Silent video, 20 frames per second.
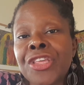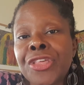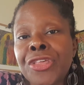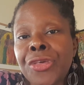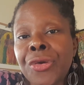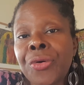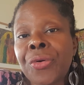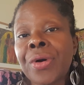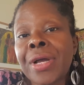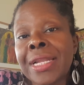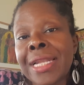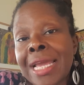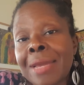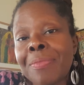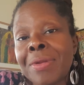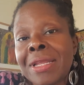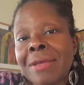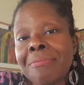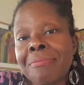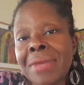you're
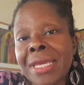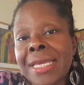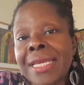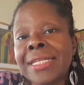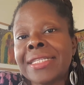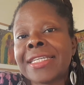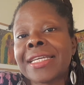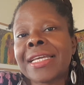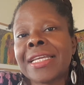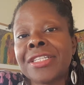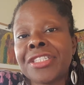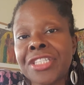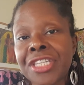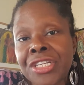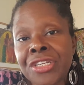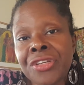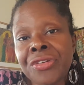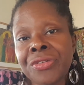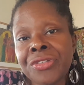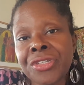enabling me to
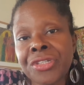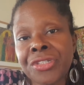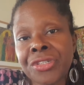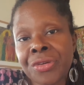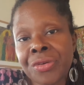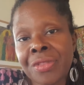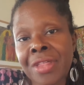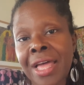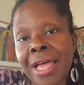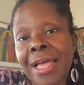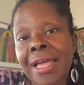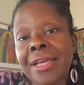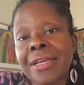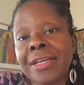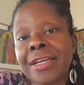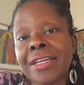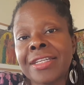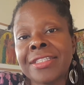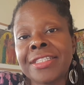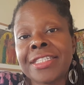continue to do that
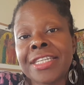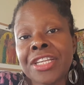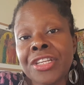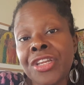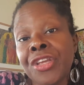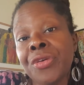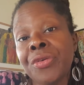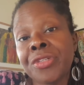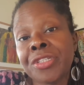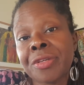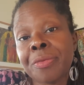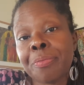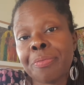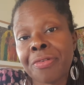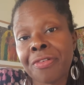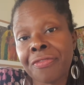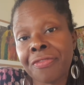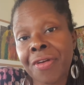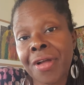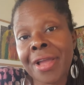and continue to
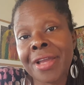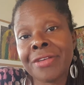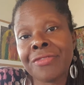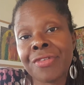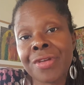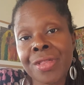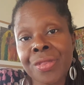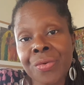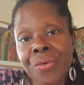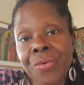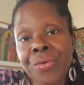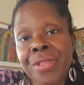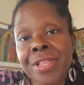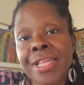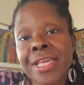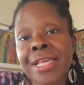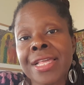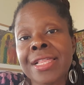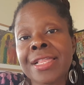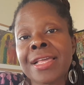provide
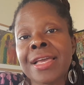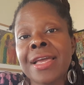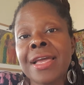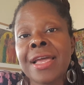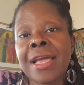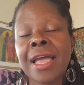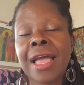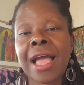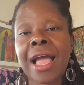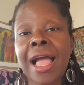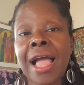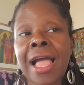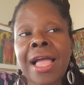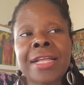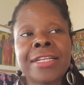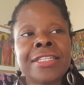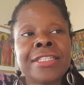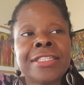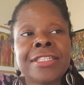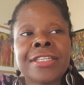resources
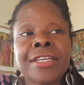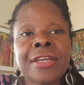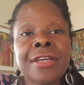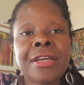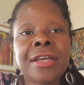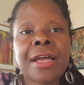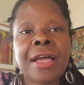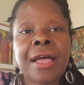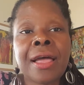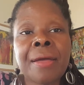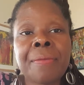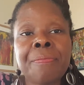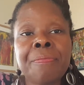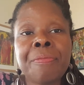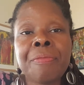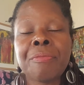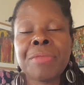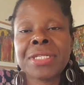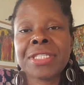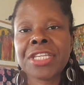and
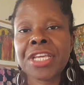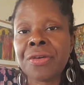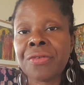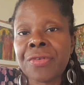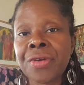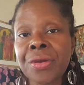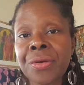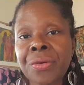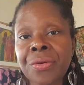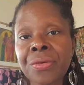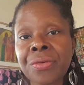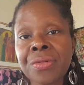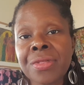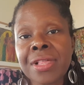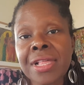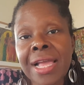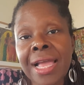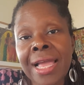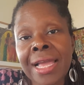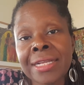
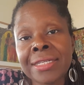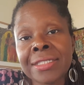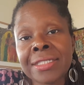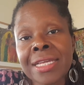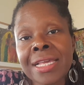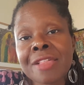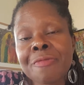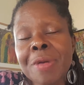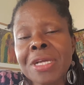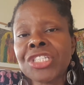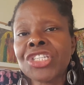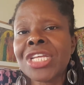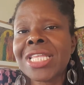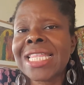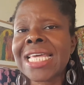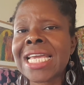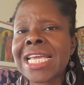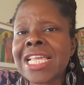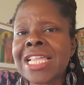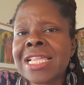materials, and especially
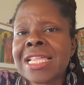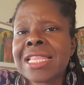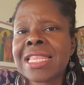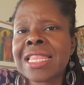things